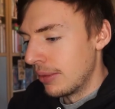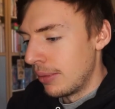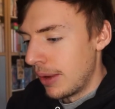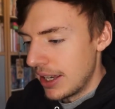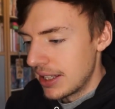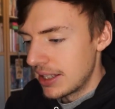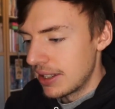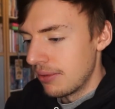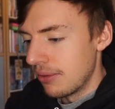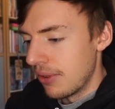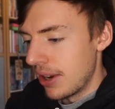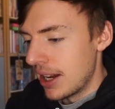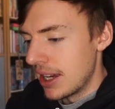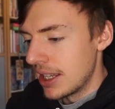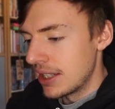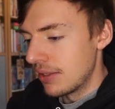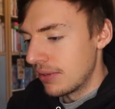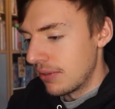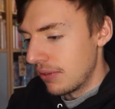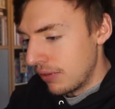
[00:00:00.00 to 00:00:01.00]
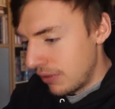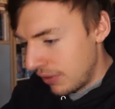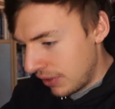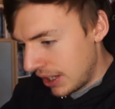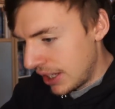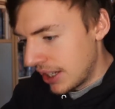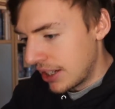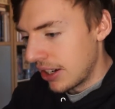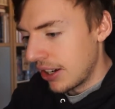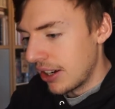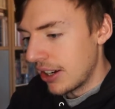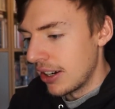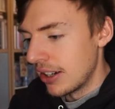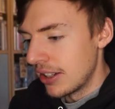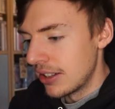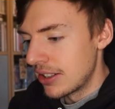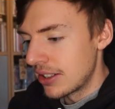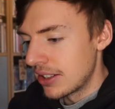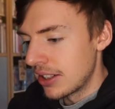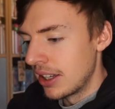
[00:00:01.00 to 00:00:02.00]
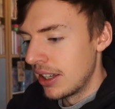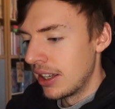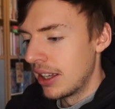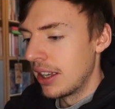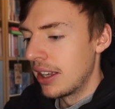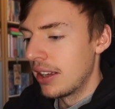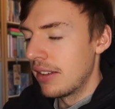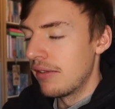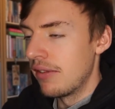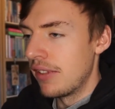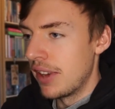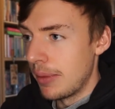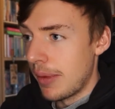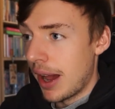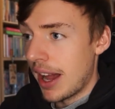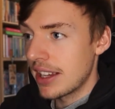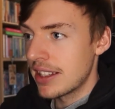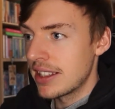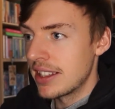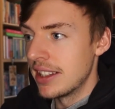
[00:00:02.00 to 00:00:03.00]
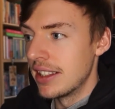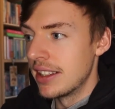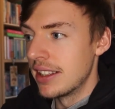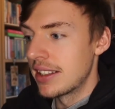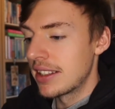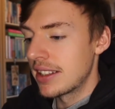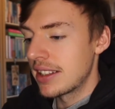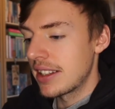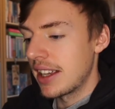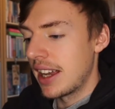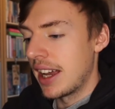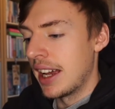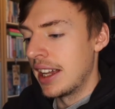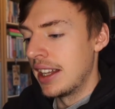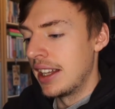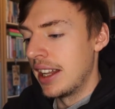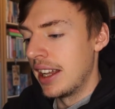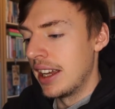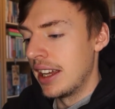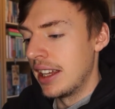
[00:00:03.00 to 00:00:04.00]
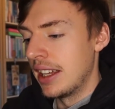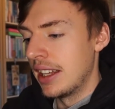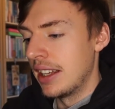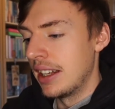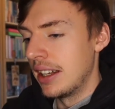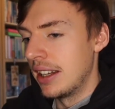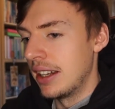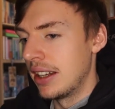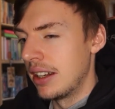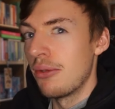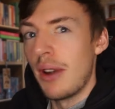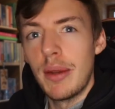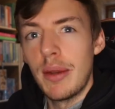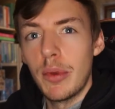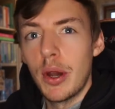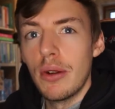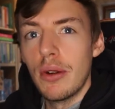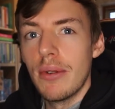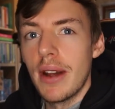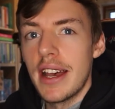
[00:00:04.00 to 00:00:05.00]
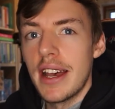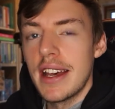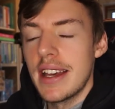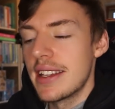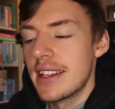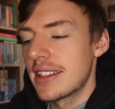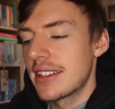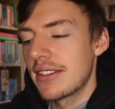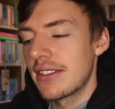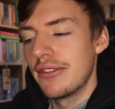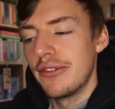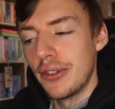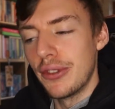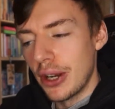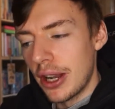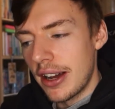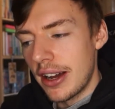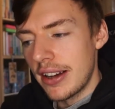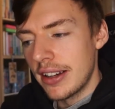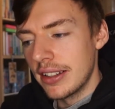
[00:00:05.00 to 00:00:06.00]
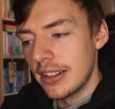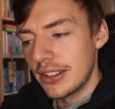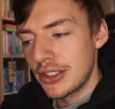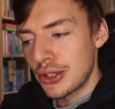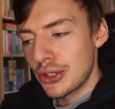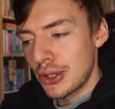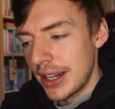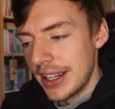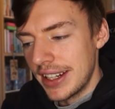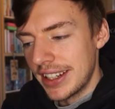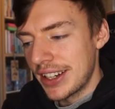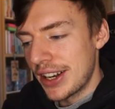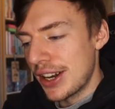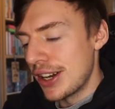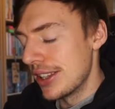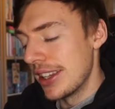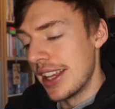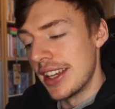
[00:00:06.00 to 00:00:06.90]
amazing rares, V cards, V maxes, and then rainbow rares, full art, trainer card.